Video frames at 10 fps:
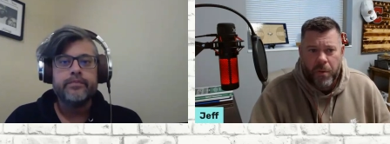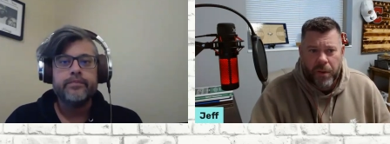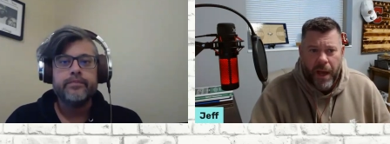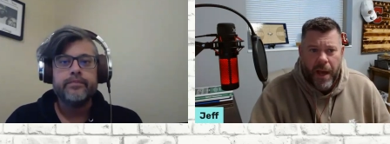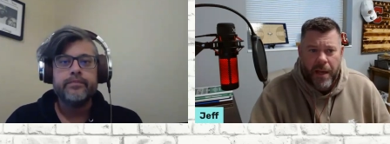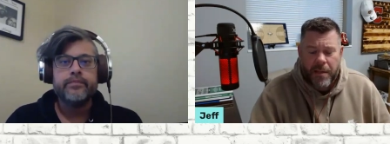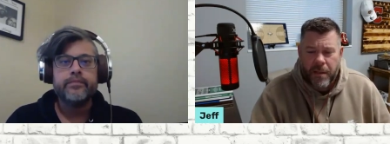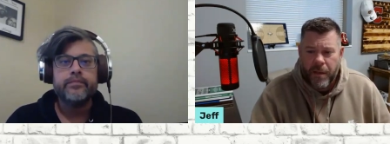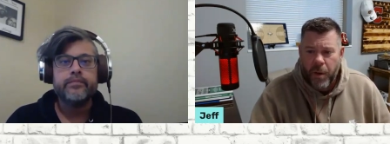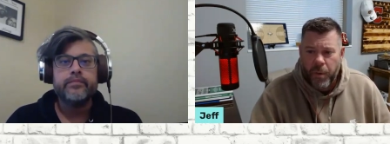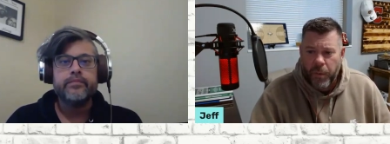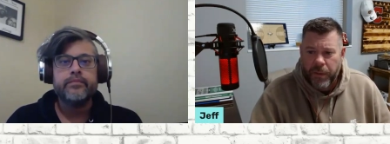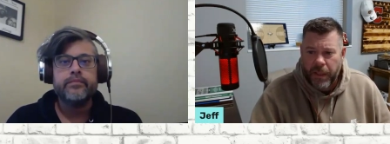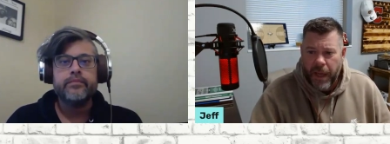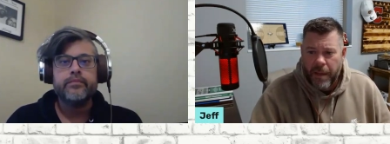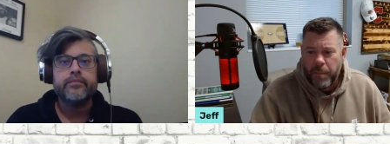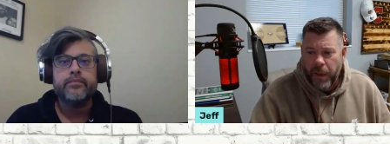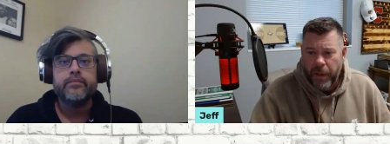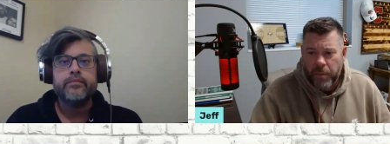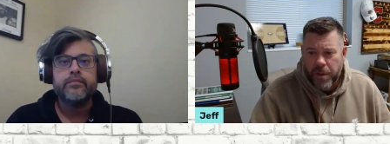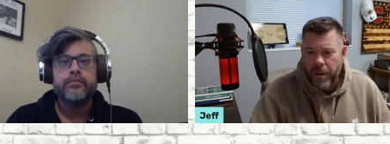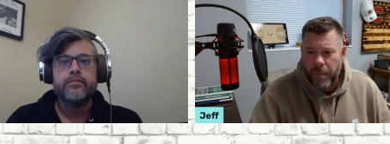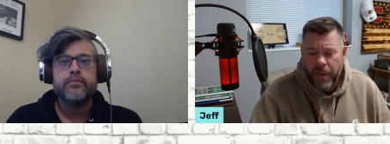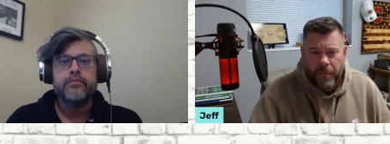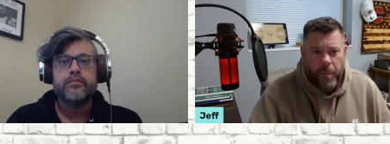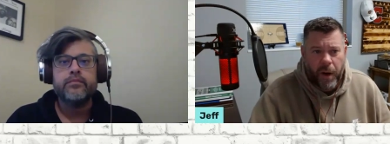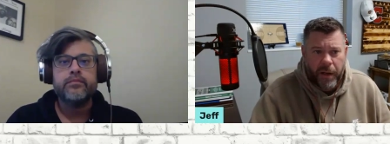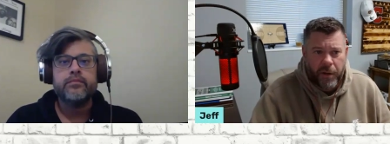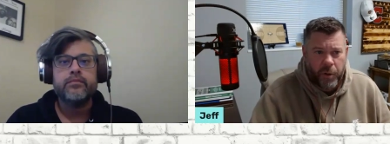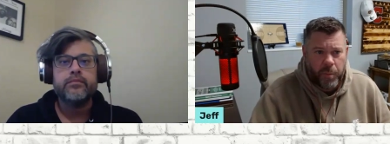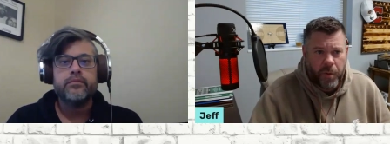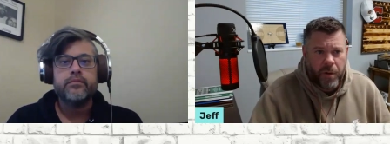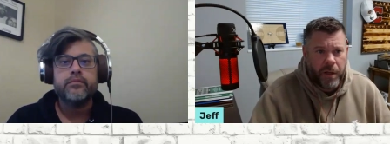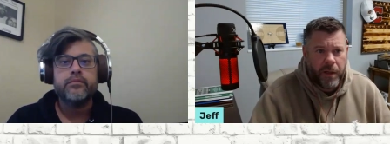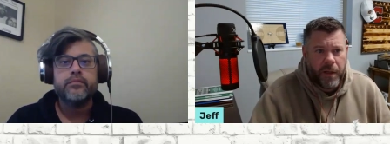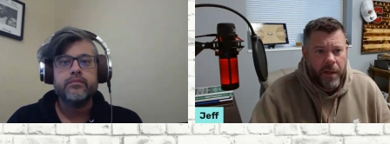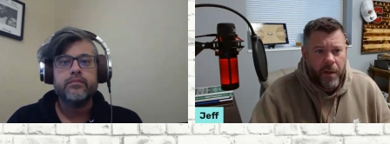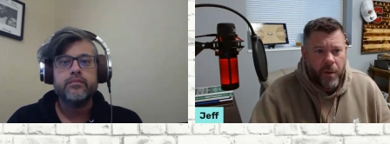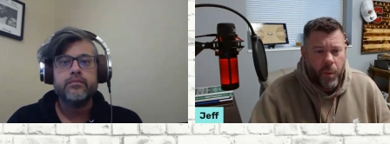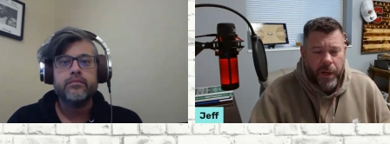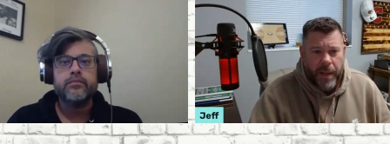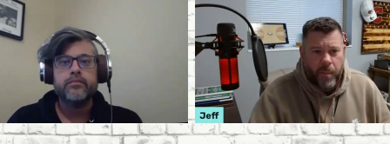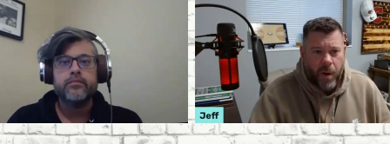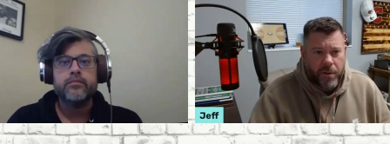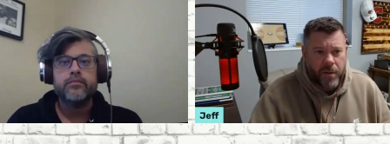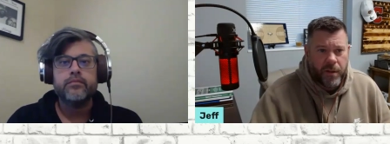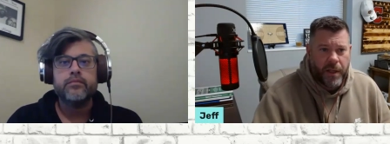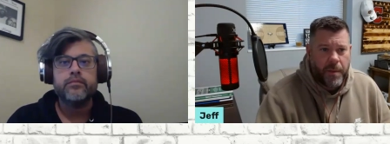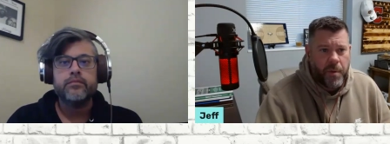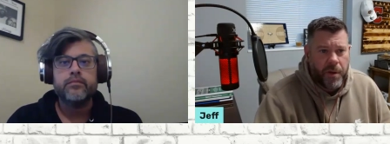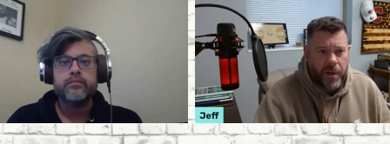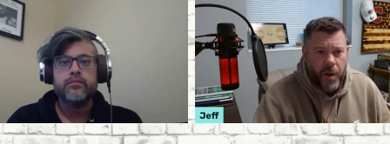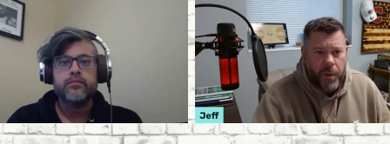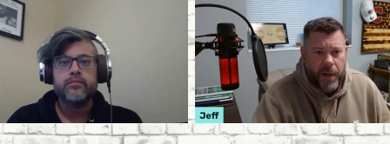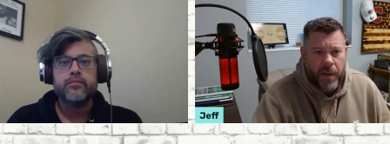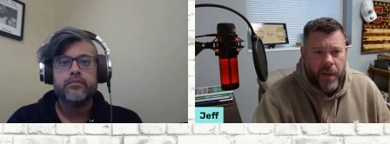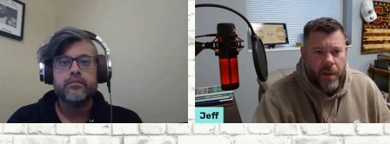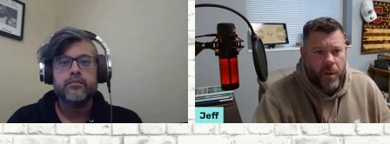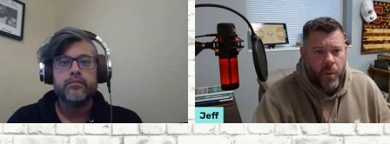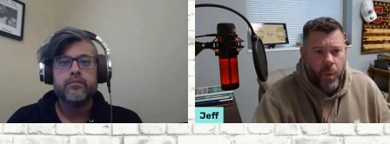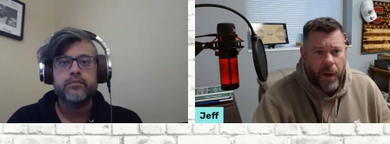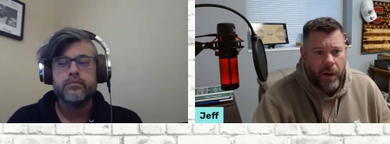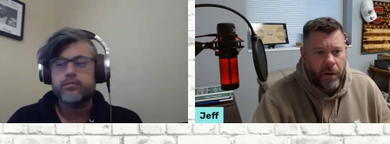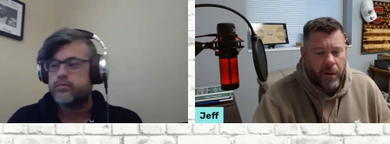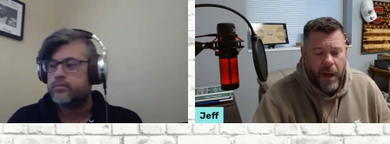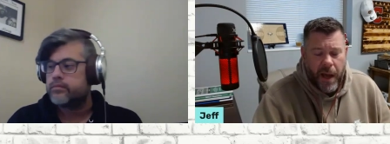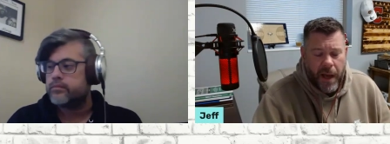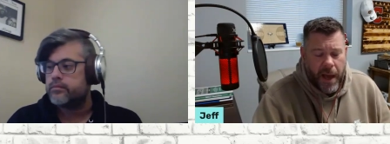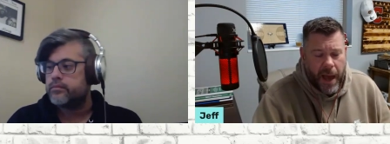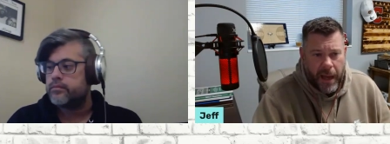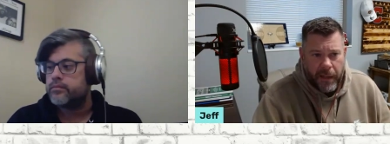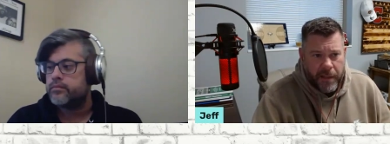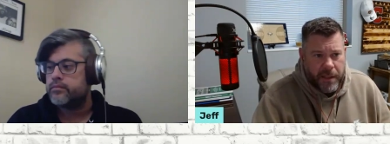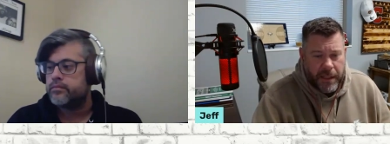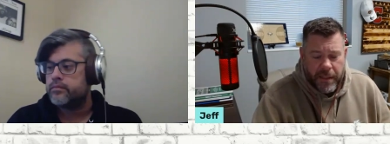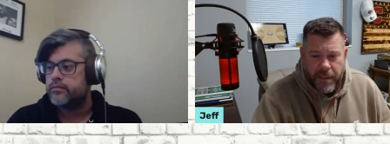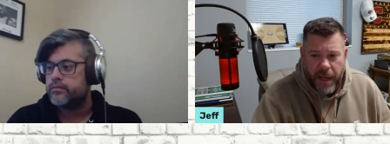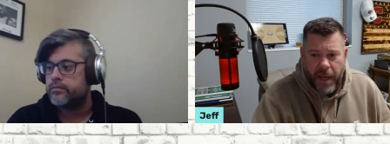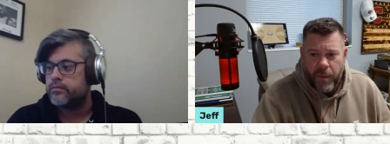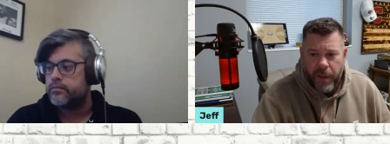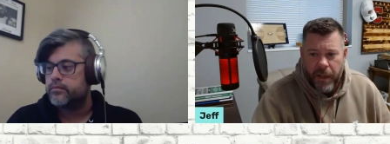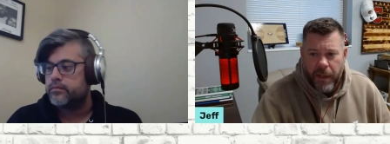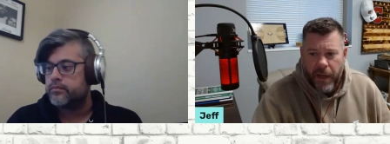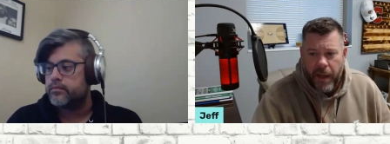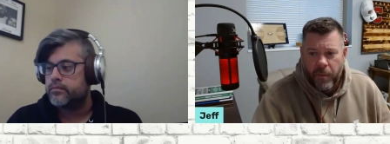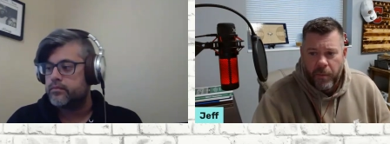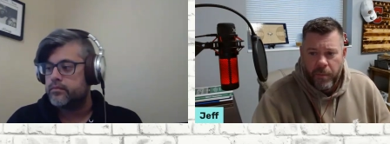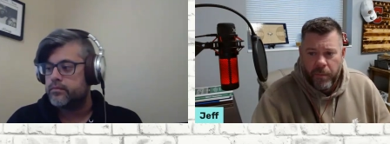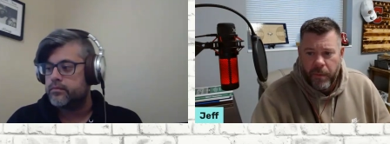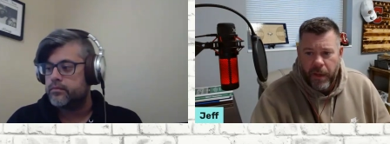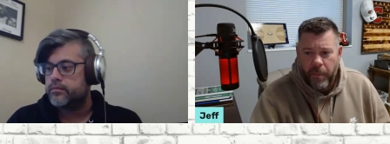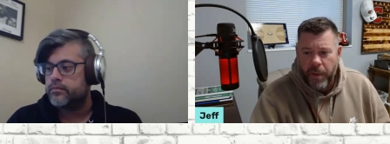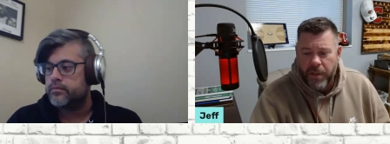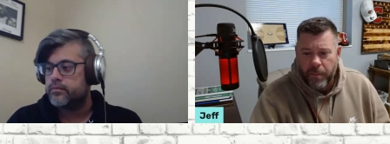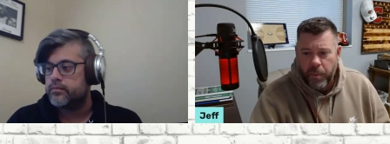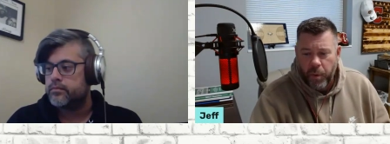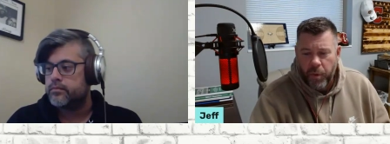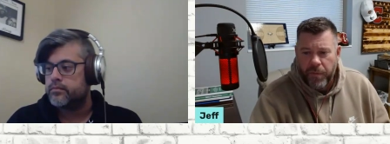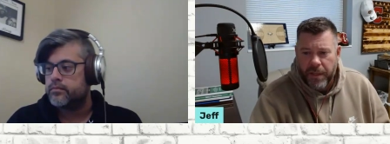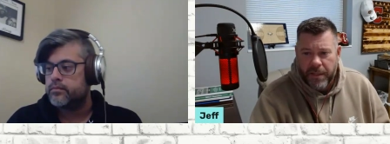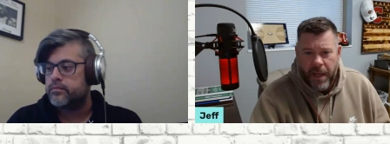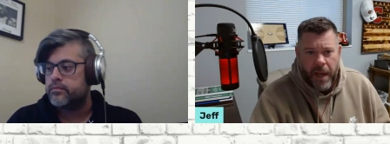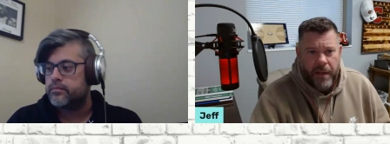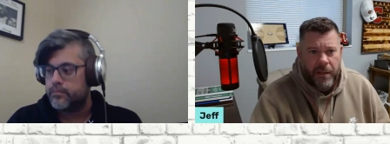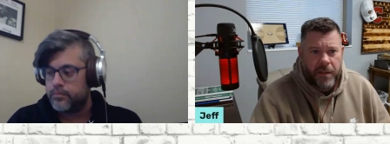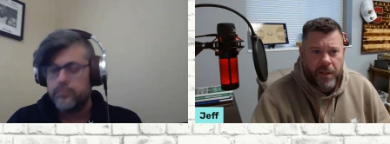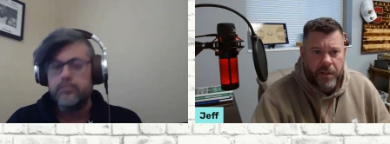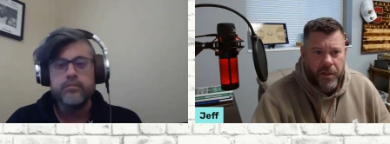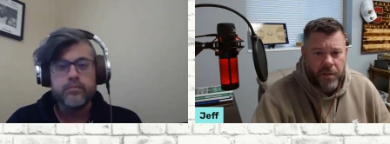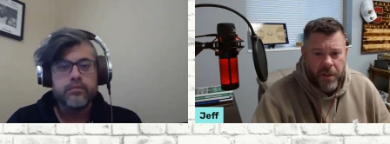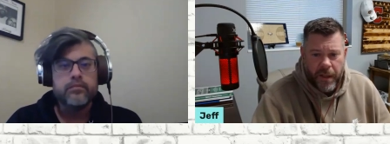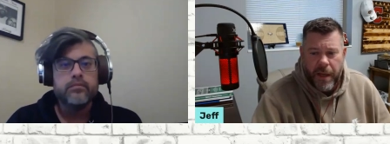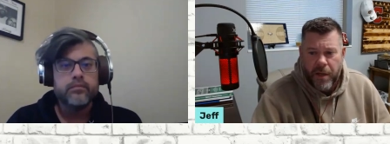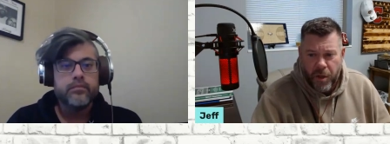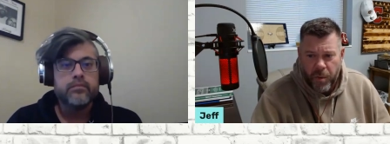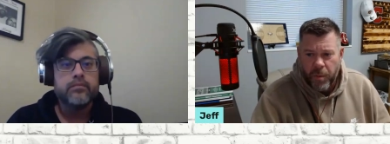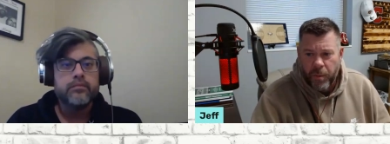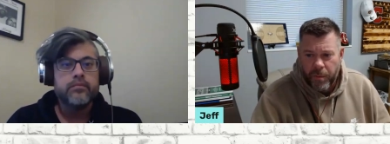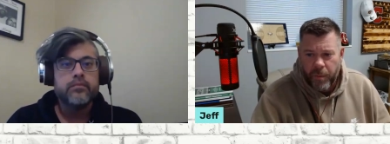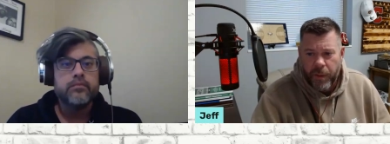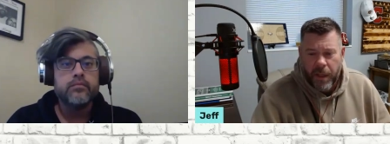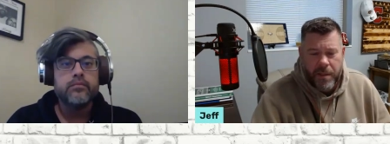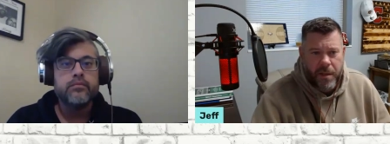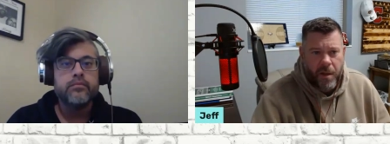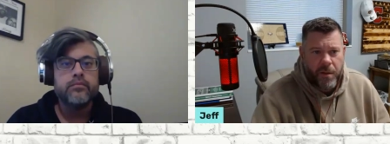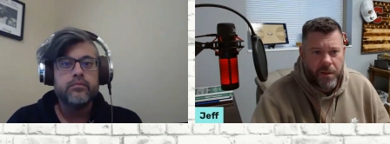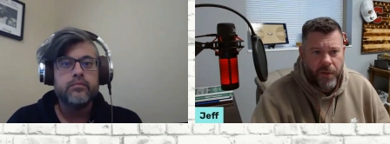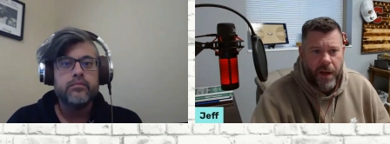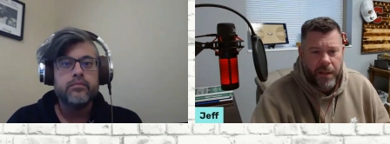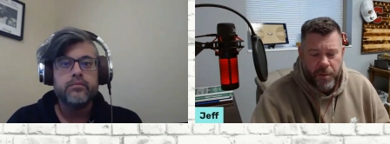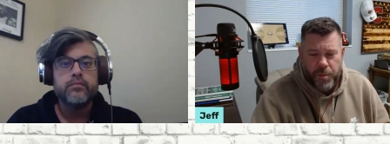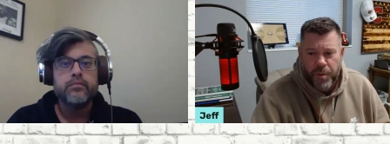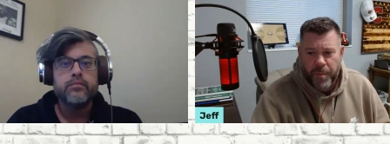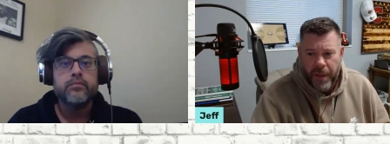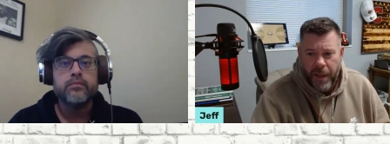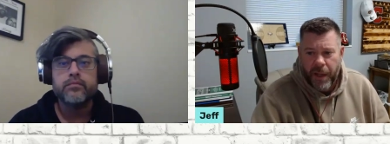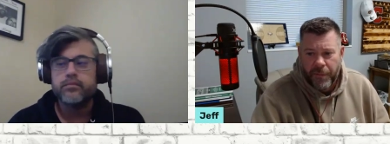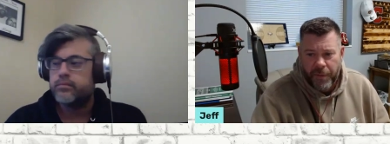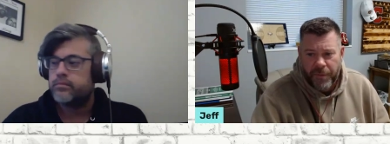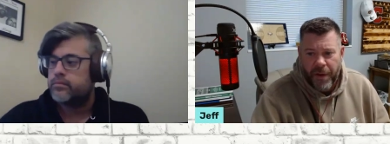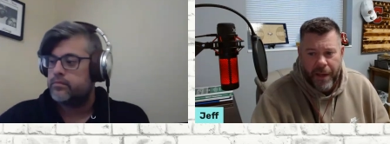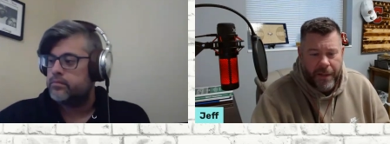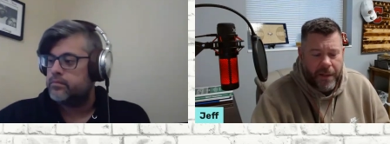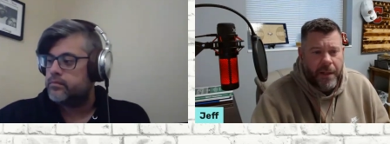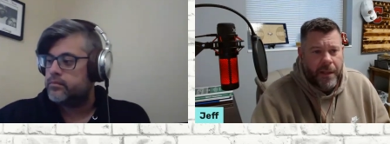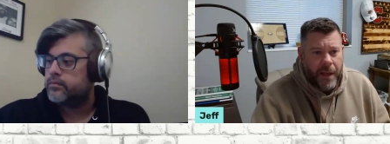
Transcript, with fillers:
Speaker 1: both guys and knowing what the game plan was going to be of Brant Cooper and what he brought to the table and hmm. knowing where Alex is now and, and how how much improved he's gotten at, at Shields. They knew when they saw this fight this was going to be a hell of a fight,